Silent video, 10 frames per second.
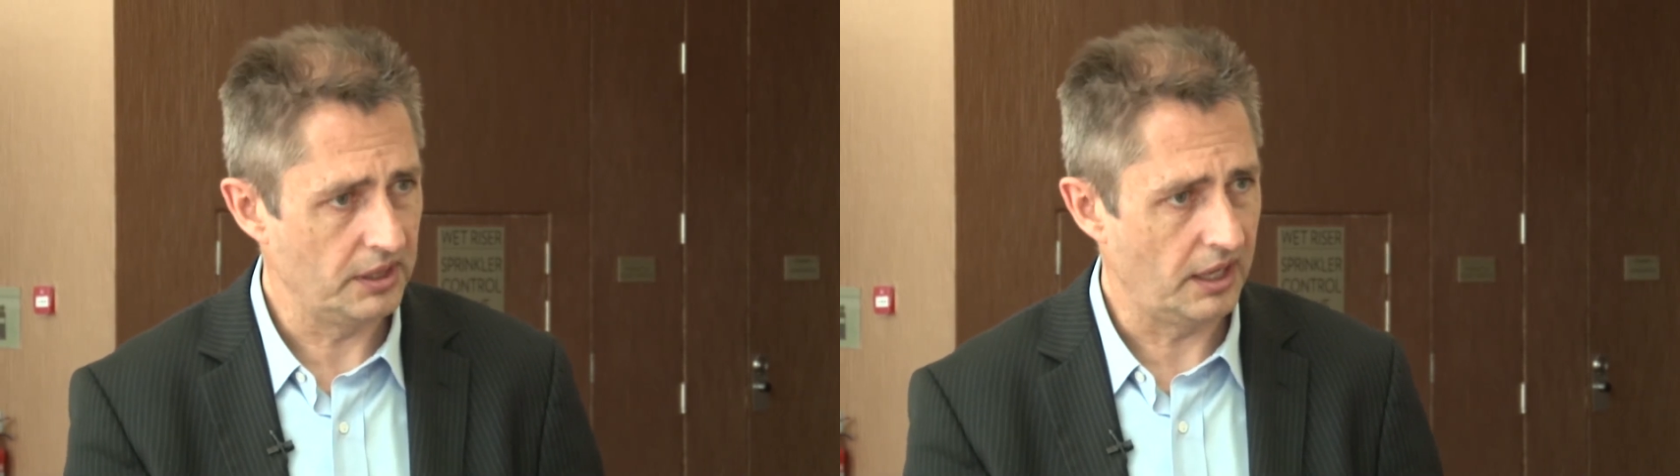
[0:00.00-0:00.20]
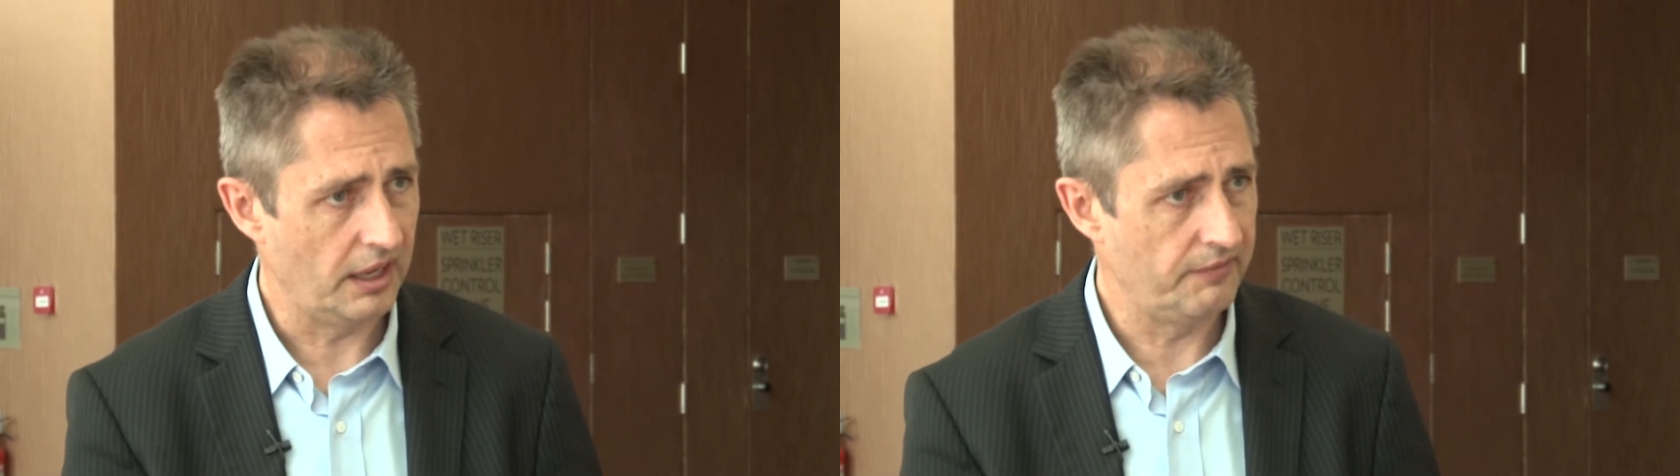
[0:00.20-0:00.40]

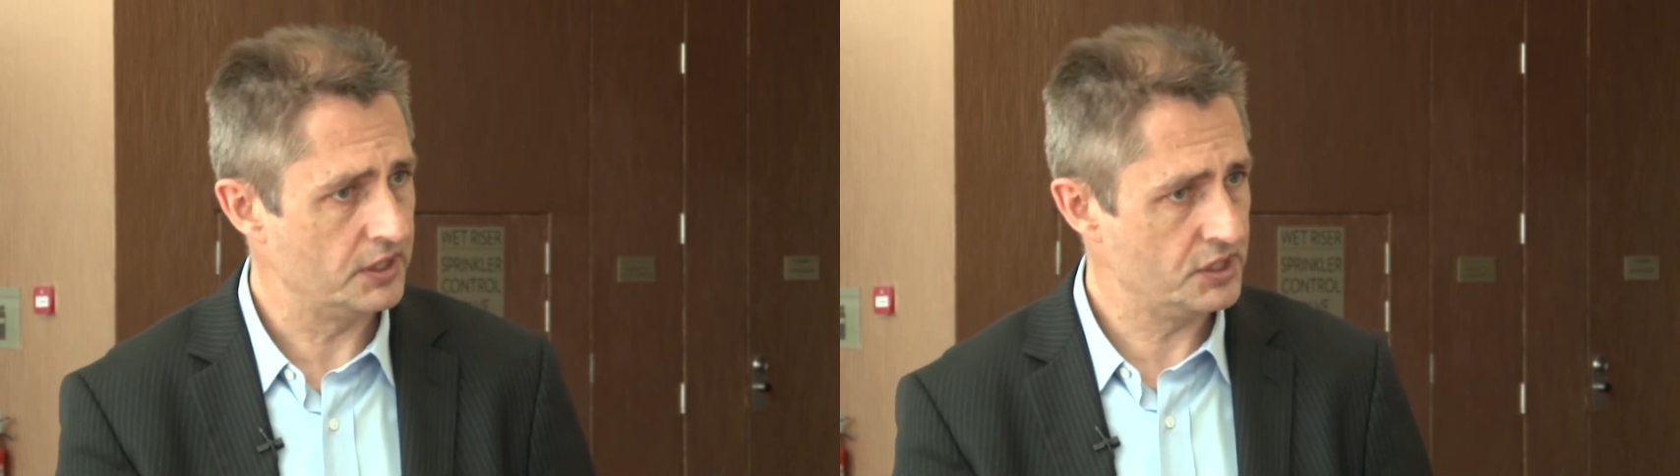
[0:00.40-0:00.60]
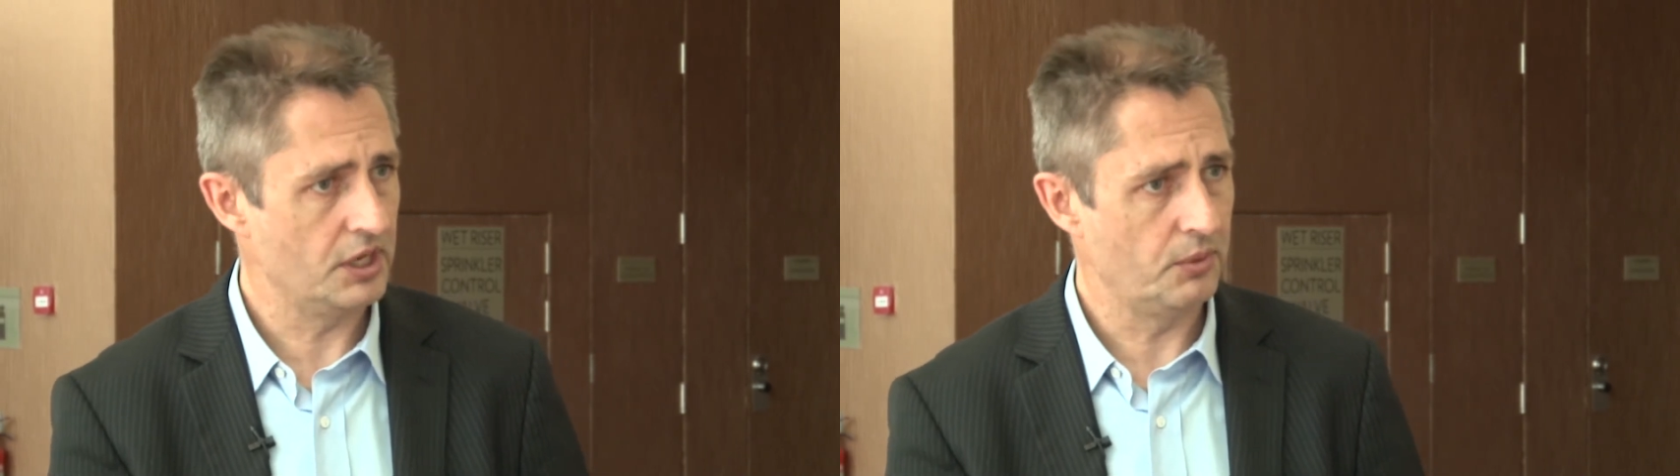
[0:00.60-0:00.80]
that if
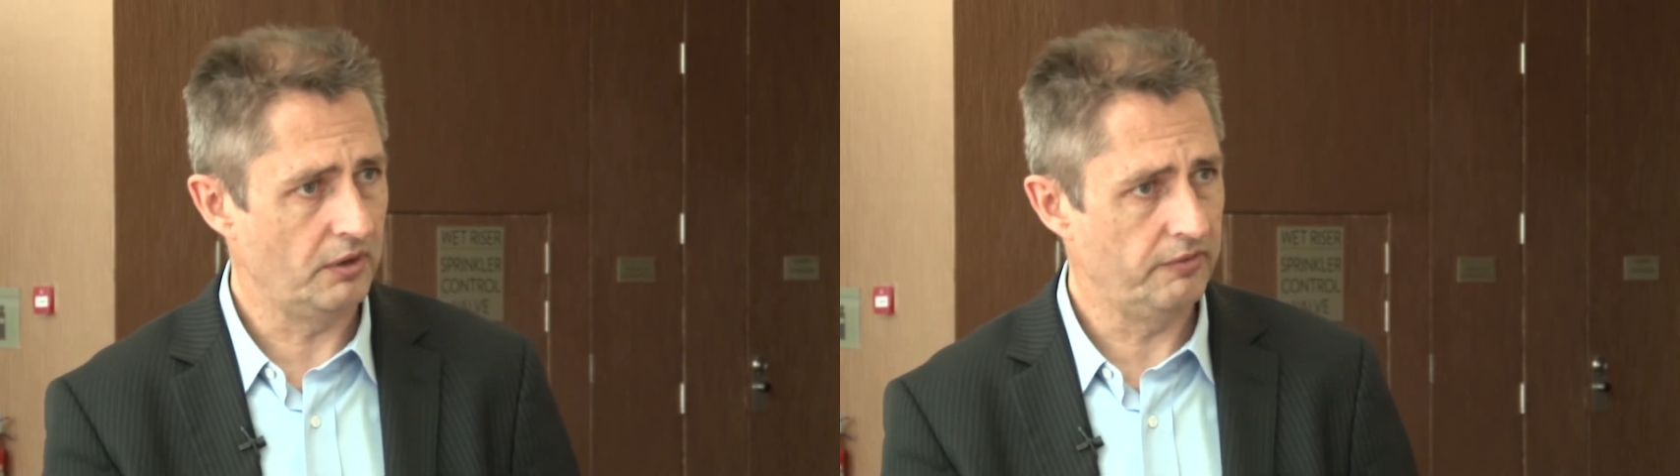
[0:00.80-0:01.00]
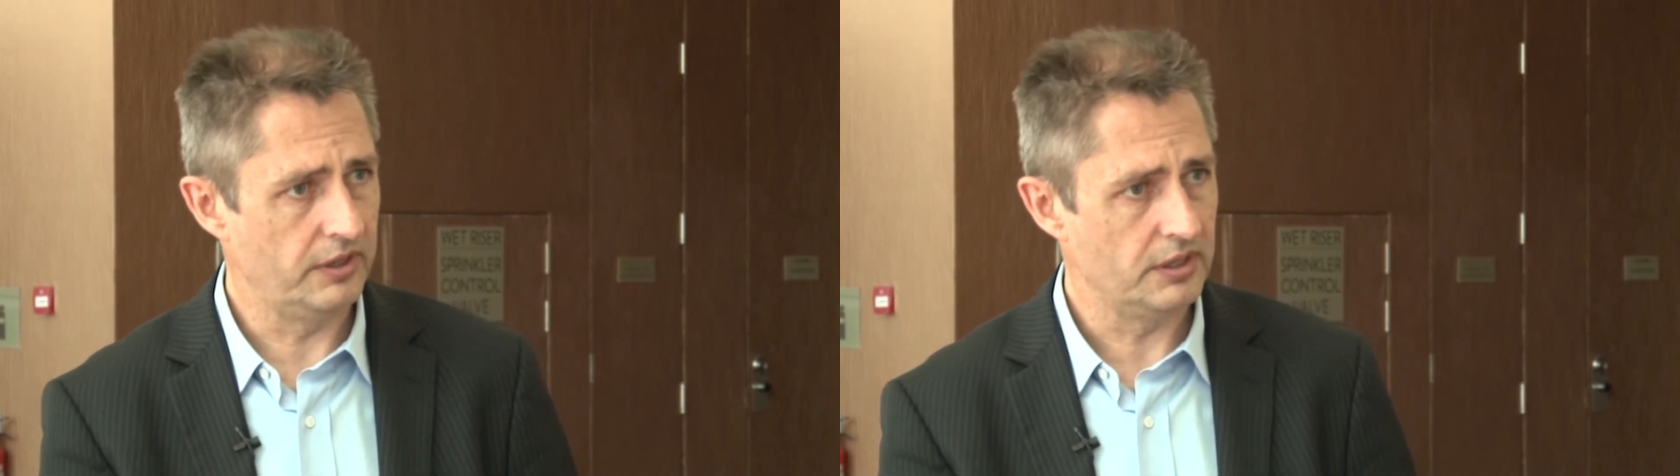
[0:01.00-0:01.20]
it's so
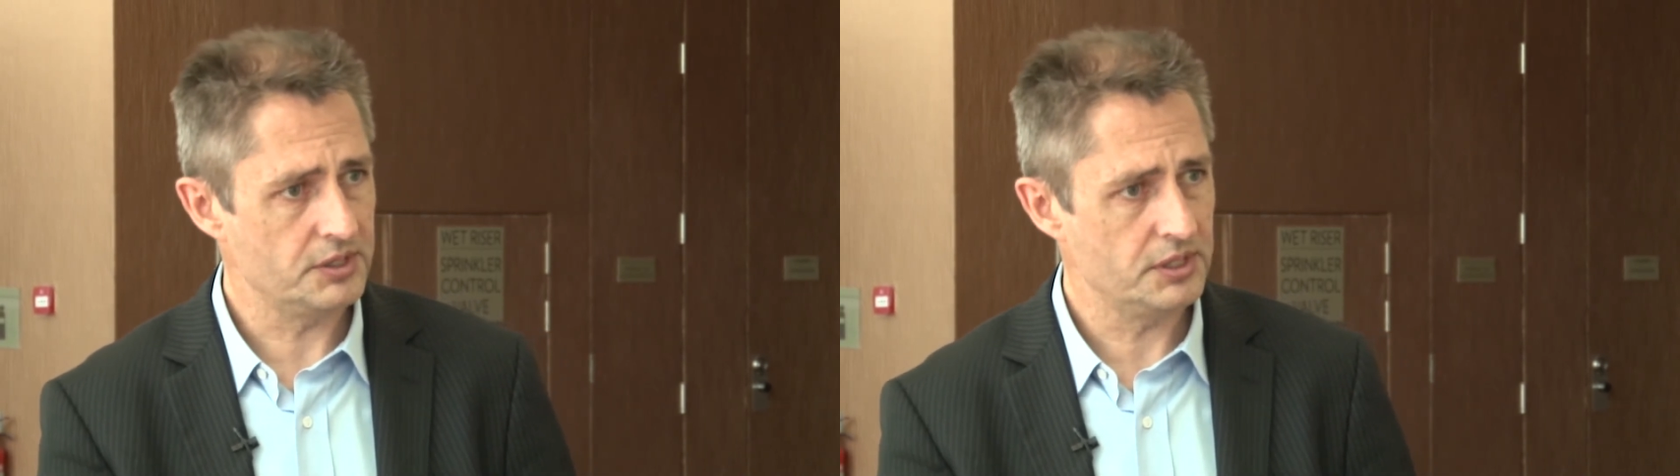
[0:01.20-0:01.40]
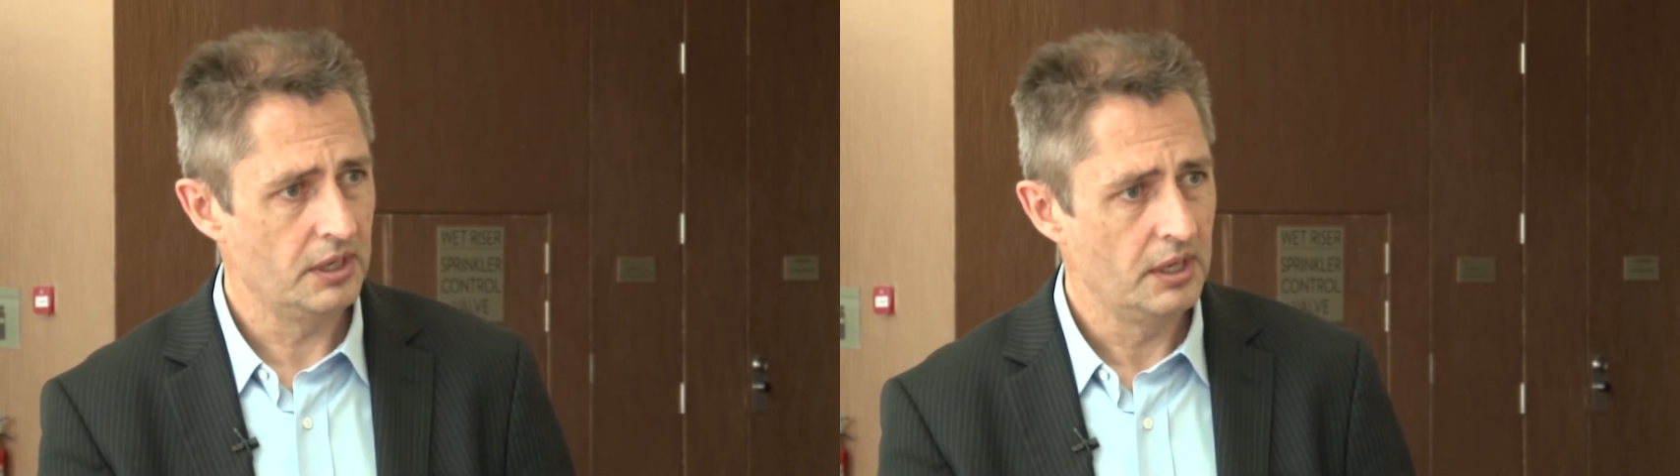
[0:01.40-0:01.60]

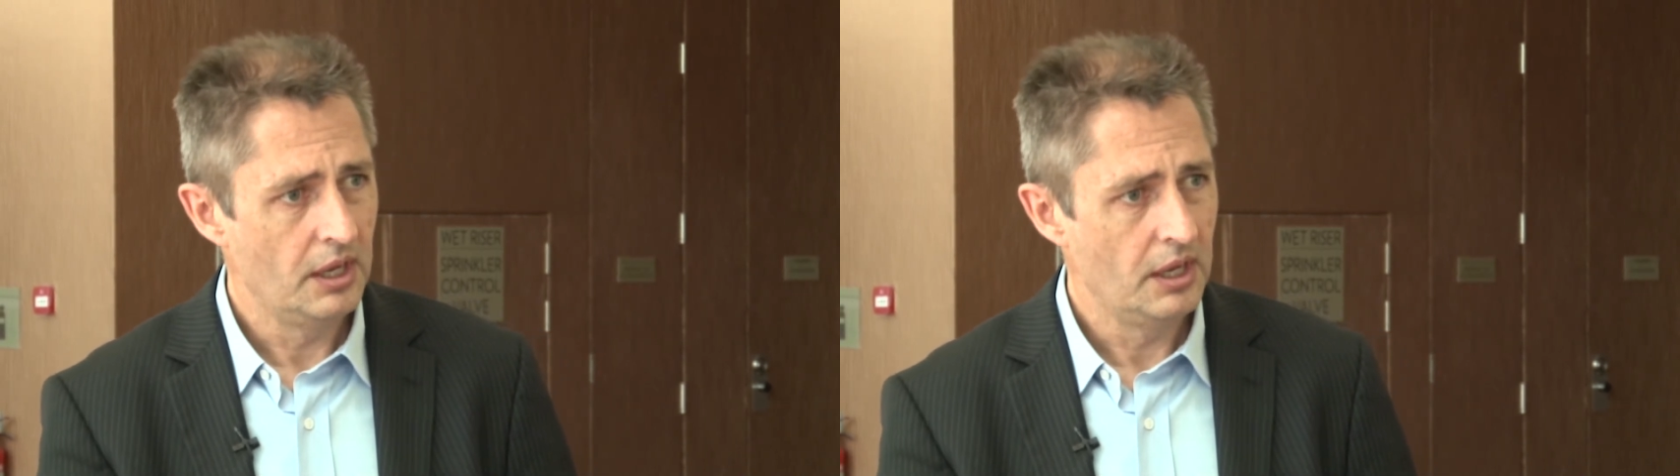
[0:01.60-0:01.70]
obvious?